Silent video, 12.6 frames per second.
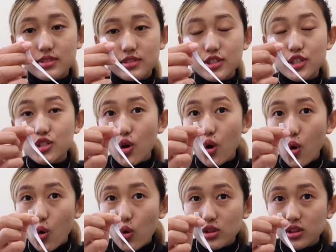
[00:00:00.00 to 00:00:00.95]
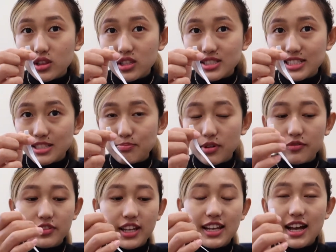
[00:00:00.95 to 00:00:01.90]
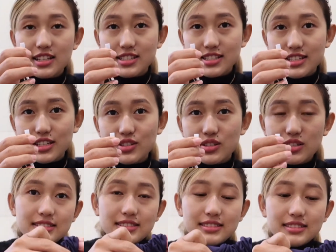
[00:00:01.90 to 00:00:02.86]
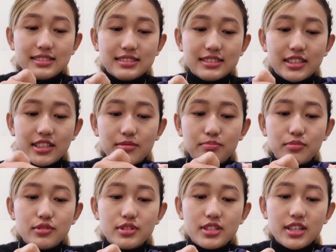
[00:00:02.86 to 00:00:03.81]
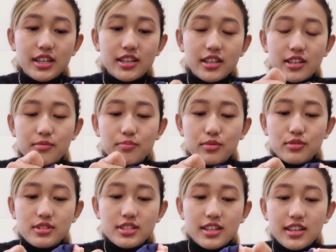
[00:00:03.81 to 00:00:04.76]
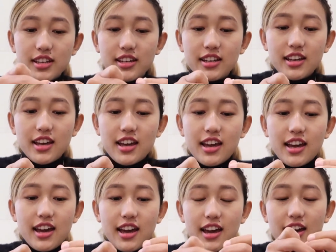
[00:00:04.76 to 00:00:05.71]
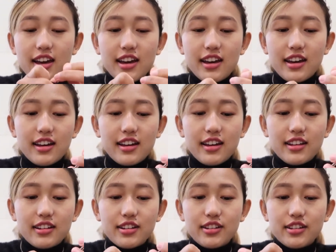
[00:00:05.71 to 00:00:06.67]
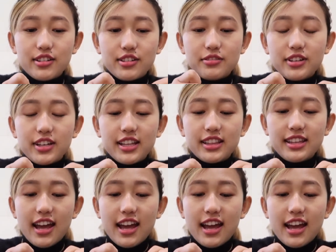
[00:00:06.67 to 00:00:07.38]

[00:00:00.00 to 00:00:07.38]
Just hold the tip of the elastics, keep pushing, and you get the